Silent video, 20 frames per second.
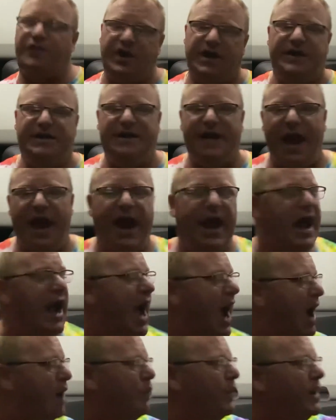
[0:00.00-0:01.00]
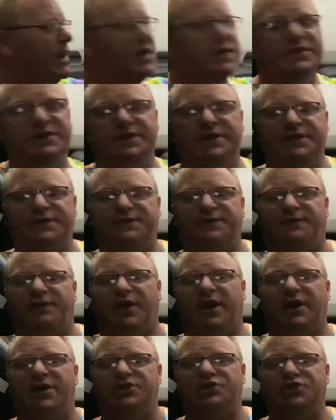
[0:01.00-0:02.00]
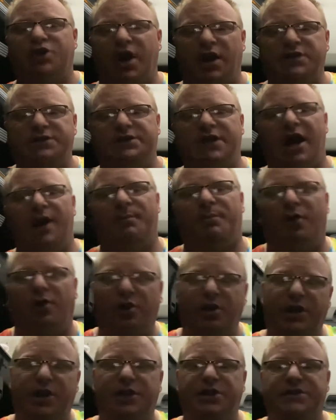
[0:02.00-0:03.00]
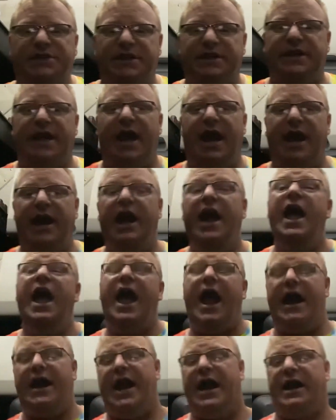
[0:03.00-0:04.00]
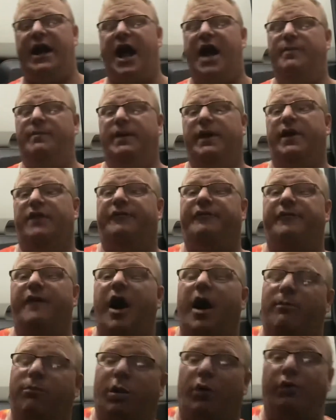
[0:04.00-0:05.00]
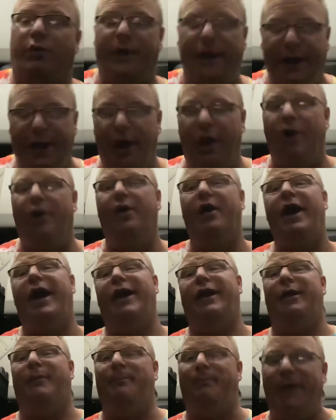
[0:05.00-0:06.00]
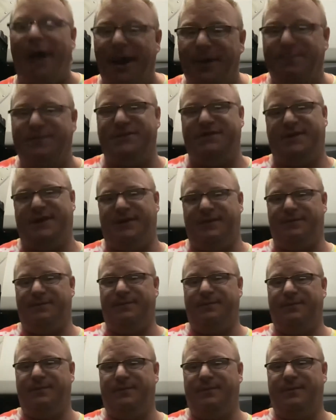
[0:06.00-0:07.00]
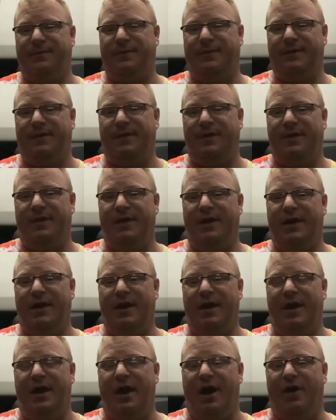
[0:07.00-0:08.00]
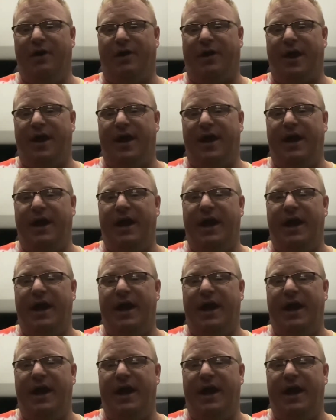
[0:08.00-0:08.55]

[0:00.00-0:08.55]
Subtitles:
day. I went into this freaking truck stop earlier today and I got me a burrito and a Pepsi. Okay?